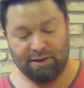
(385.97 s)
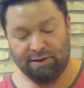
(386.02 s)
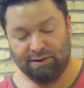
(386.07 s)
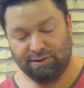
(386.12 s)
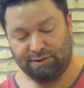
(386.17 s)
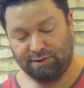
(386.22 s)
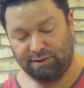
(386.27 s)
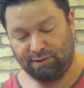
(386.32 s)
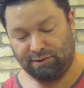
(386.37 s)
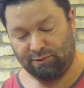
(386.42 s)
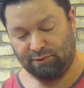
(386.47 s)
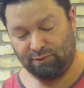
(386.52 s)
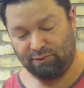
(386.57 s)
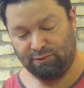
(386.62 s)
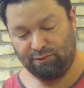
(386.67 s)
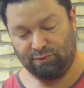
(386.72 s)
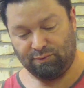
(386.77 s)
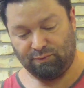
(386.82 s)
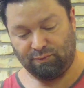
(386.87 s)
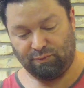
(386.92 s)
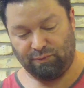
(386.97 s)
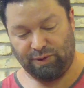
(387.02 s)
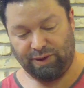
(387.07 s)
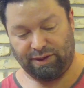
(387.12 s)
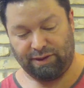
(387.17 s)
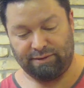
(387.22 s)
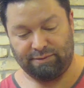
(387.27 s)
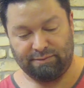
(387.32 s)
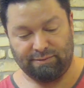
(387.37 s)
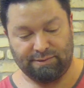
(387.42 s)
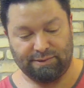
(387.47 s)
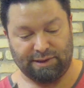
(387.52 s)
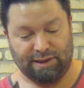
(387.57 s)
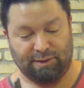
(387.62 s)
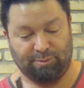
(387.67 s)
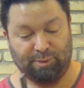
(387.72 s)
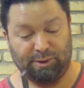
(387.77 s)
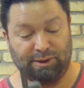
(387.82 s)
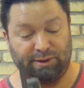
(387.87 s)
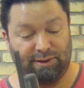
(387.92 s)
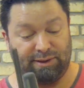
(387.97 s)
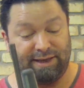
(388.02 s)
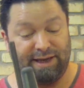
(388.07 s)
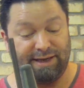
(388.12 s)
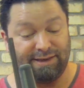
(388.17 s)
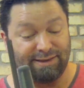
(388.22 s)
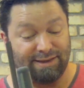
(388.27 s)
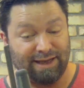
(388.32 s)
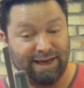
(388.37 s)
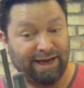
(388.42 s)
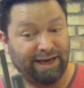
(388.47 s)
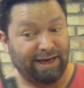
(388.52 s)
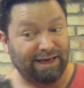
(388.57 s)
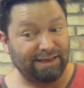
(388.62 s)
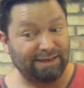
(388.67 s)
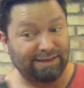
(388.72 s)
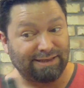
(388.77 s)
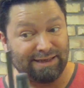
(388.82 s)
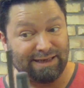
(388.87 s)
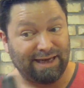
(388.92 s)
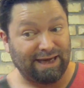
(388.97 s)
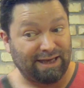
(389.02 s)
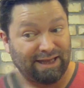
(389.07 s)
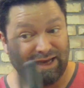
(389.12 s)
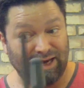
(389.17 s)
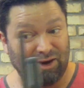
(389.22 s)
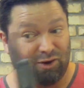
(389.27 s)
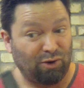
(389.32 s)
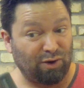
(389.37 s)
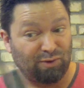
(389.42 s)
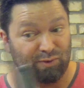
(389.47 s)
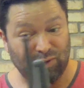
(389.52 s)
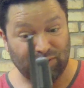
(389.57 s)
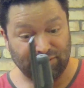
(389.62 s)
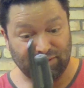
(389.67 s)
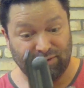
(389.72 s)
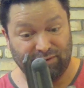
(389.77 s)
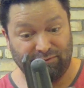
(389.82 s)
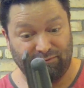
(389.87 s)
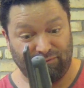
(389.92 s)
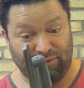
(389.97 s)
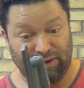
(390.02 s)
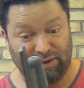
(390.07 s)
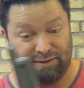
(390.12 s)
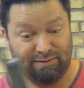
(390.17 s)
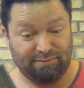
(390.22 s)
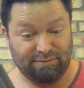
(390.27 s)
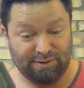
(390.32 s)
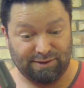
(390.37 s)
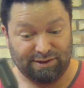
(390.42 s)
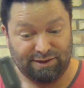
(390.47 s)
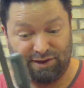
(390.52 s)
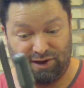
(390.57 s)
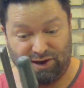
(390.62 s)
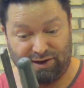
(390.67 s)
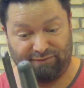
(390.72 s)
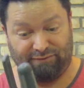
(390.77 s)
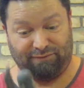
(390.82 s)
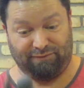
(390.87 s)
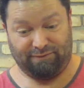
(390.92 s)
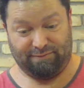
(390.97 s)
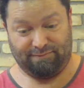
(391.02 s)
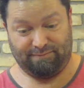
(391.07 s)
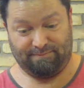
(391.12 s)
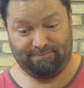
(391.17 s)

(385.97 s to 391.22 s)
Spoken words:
so we can set up a little test neck and see how that hardware is going to fit stuff.